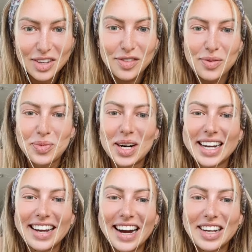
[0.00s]
You're
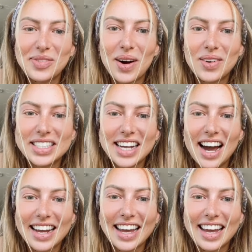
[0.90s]
working on it while we're
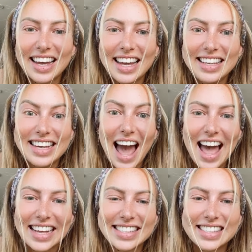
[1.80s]
talking.
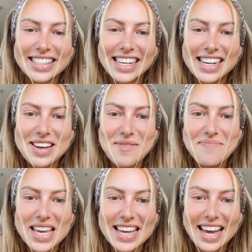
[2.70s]
Yes,
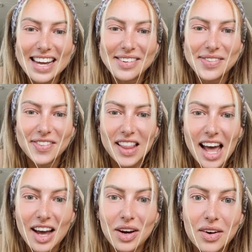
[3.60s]
being in
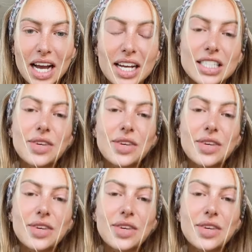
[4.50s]
flow.